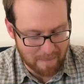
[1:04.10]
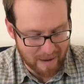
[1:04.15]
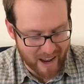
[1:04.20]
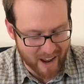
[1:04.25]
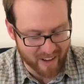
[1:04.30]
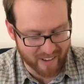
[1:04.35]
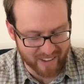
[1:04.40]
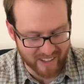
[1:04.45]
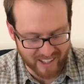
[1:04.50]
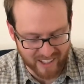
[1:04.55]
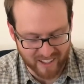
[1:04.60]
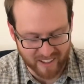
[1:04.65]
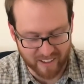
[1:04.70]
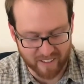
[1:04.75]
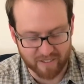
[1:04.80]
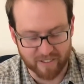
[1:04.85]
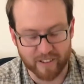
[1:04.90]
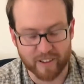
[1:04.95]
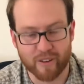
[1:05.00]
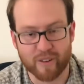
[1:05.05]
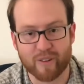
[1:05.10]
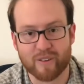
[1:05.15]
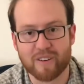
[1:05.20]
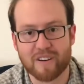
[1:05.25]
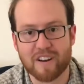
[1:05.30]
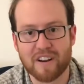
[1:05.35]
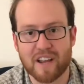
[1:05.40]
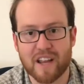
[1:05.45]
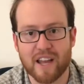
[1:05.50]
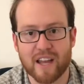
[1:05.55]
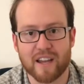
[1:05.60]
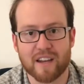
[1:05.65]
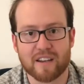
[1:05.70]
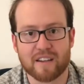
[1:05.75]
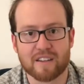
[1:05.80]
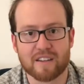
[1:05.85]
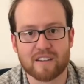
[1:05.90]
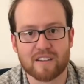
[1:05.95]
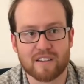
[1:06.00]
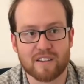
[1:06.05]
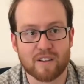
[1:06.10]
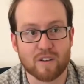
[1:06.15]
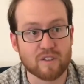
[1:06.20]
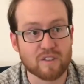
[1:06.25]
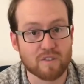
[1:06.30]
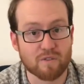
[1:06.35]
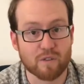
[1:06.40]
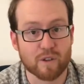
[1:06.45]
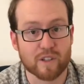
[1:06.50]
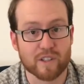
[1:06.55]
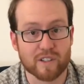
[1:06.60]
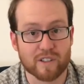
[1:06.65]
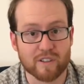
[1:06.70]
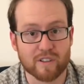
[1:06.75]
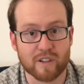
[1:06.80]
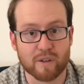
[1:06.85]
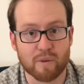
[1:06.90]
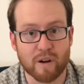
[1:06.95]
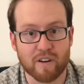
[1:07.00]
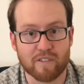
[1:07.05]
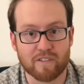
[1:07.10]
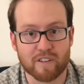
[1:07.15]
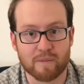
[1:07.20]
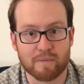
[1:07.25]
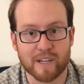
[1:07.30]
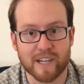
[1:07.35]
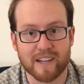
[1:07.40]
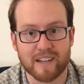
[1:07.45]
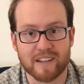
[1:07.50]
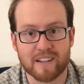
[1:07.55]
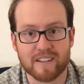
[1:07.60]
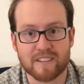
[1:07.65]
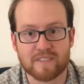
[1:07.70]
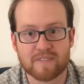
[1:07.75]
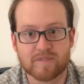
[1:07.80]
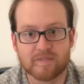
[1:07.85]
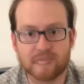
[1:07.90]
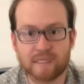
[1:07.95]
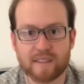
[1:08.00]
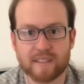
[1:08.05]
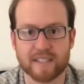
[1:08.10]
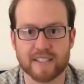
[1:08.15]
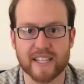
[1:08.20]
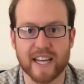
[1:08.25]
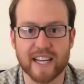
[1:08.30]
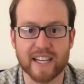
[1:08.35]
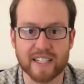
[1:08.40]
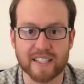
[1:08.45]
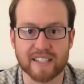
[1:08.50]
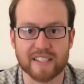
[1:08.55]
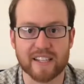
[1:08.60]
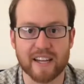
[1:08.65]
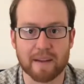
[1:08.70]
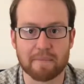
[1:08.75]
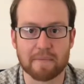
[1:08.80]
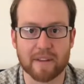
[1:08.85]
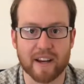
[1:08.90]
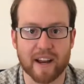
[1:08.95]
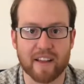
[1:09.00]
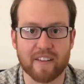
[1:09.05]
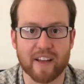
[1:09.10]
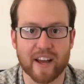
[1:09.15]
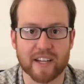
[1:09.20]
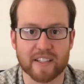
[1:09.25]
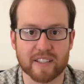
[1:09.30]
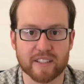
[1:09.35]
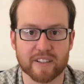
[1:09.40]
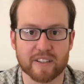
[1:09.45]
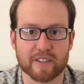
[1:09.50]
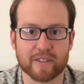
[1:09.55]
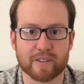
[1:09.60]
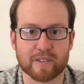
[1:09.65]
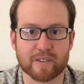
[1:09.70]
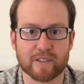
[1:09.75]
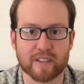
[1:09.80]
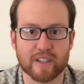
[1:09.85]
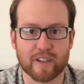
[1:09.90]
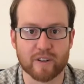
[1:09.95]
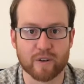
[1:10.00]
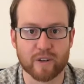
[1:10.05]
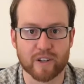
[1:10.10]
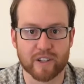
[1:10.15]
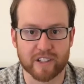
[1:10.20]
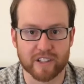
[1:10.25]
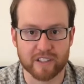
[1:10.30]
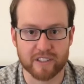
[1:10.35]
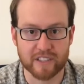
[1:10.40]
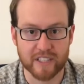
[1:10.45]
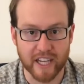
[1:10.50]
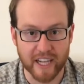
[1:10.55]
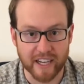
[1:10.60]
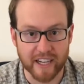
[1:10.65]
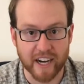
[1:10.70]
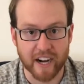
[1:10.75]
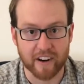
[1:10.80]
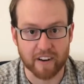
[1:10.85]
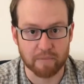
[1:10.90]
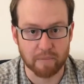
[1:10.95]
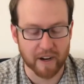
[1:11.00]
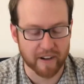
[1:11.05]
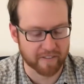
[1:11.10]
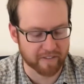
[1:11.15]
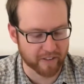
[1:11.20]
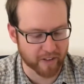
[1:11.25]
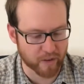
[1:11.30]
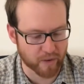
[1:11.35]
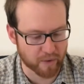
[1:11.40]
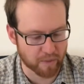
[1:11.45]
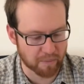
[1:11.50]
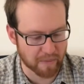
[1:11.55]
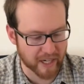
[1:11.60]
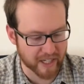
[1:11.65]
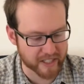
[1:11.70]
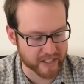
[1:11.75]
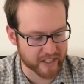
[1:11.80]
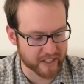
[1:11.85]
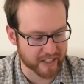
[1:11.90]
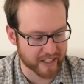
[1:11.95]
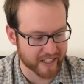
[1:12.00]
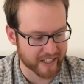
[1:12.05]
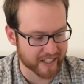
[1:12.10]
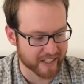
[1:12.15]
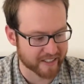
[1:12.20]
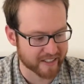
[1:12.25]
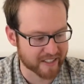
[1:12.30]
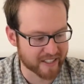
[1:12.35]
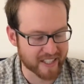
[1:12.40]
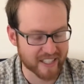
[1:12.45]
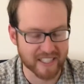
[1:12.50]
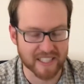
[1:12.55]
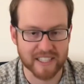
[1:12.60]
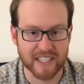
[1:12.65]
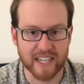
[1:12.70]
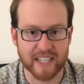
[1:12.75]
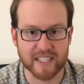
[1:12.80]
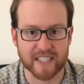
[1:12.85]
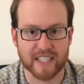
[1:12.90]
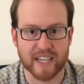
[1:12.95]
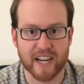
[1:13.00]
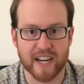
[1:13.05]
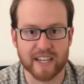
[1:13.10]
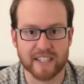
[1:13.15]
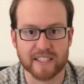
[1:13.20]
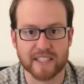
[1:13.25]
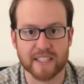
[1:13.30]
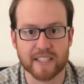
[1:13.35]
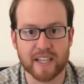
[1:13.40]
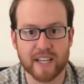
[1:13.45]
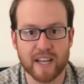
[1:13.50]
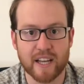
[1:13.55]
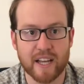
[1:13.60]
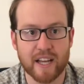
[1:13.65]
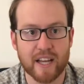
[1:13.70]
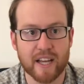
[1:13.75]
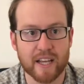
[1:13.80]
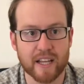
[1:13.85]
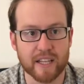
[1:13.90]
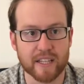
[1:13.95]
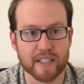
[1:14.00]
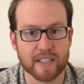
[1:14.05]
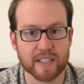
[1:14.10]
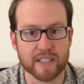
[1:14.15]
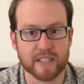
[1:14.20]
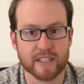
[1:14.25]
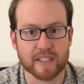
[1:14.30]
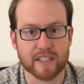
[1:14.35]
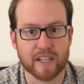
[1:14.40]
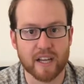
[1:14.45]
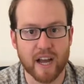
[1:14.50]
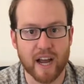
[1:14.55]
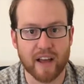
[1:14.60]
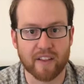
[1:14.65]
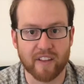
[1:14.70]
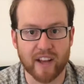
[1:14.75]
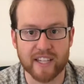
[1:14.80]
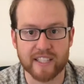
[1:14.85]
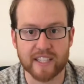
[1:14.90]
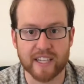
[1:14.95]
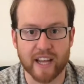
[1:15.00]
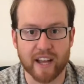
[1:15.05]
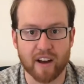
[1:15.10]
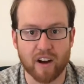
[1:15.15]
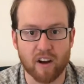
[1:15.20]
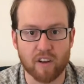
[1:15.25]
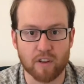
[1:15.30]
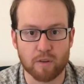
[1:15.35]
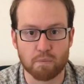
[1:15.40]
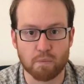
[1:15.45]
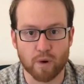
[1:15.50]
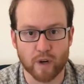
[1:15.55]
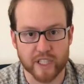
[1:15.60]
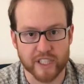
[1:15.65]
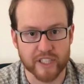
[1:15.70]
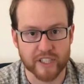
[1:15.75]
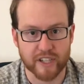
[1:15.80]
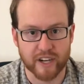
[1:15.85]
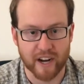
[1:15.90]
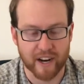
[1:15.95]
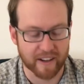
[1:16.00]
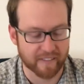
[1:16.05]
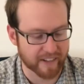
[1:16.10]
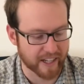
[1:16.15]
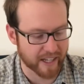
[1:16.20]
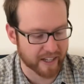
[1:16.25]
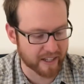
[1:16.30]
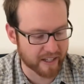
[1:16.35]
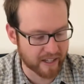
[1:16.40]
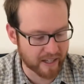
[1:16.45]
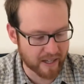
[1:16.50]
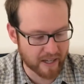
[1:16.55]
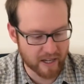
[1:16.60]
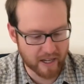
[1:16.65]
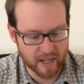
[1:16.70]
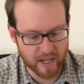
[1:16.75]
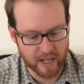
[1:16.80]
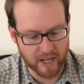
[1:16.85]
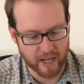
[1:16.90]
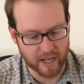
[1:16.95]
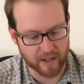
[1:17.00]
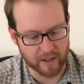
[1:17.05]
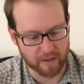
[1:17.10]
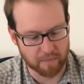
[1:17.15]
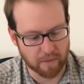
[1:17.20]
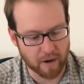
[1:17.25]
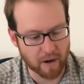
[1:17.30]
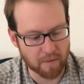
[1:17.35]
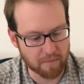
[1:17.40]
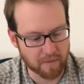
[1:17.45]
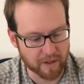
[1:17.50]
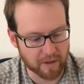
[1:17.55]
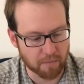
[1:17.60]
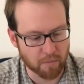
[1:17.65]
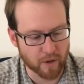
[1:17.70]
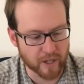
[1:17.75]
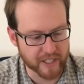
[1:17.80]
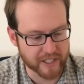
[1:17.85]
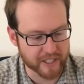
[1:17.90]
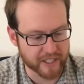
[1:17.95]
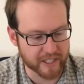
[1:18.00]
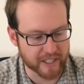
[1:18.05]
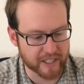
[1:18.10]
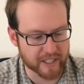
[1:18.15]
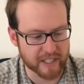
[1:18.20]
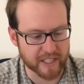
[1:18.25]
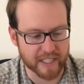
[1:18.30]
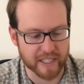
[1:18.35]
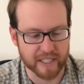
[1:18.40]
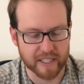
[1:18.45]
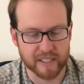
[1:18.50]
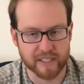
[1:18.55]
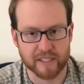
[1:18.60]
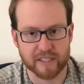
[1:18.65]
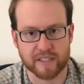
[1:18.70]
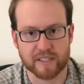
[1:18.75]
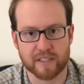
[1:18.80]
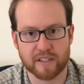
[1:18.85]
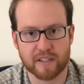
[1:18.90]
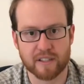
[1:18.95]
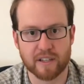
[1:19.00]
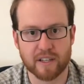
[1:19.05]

mouth into the flute, and those have worked really well for me. The second step that I like to do in order to take care of my flute and make sure that it stays nice is I like to get all the moisture out of it. And the problem with moisture is